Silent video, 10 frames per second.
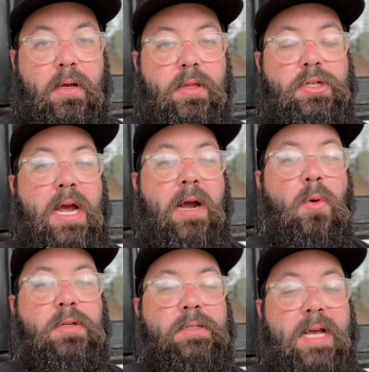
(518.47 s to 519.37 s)
The
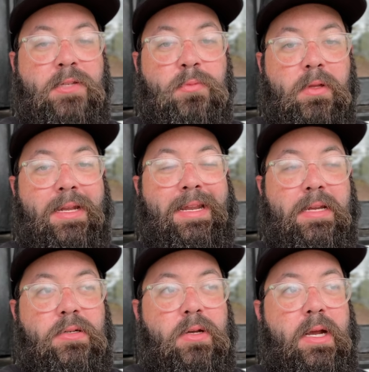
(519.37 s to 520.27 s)
Jaguars desperately
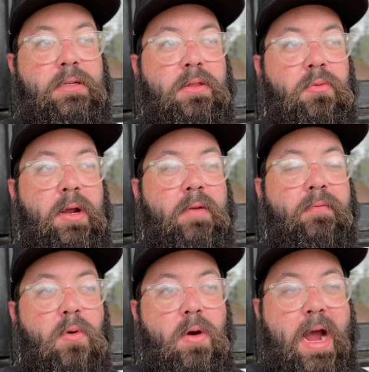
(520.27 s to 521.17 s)
need to get to
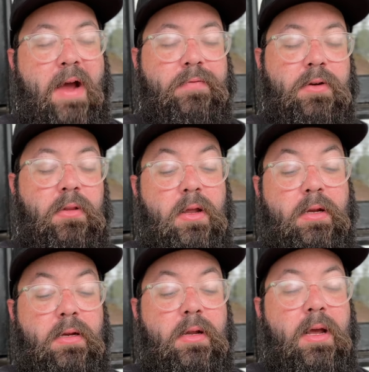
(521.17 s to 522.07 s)
3-4 after
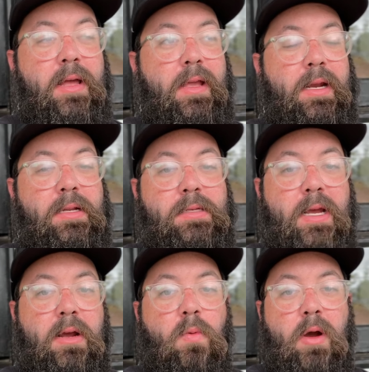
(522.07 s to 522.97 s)
London. They need to
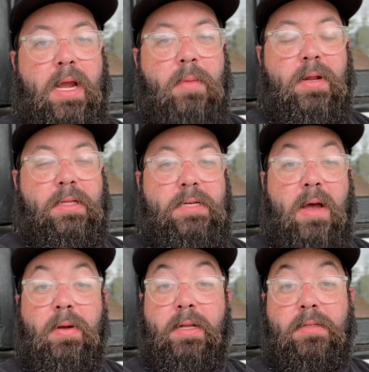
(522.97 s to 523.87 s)
take it one game at a
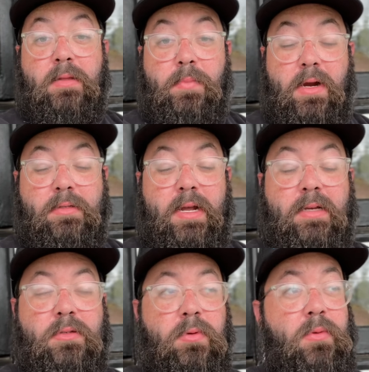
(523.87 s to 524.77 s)
time against the Bears
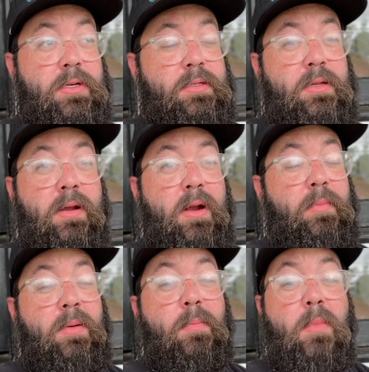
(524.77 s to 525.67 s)
next week, which is going to
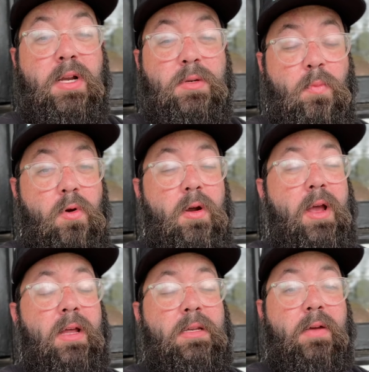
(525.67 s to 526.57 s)
be a much more
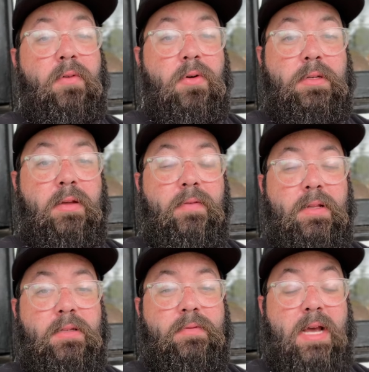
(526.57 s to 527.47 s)
difficult
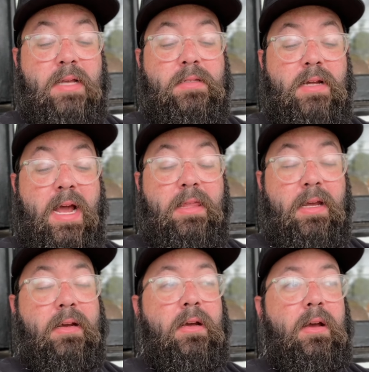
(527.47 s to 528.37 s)
defensive test, I
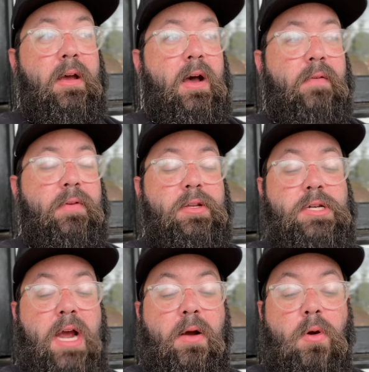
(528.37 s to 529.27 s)
think, for the
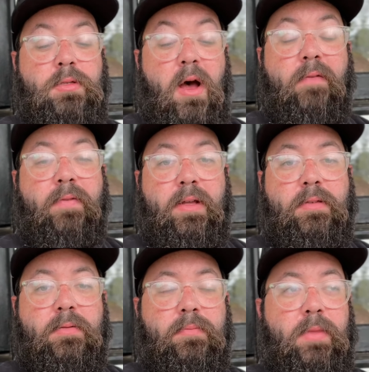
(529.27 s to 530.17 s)
Jaguars
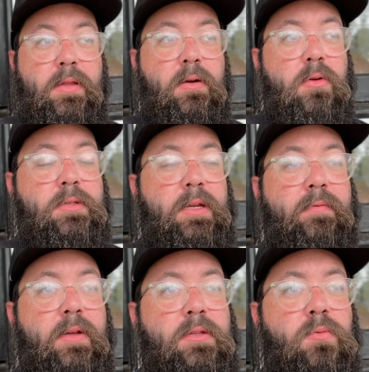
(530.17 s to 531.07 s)
offense than the Colts
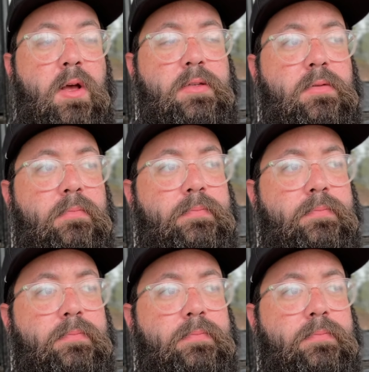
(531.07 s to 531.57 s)
defense was.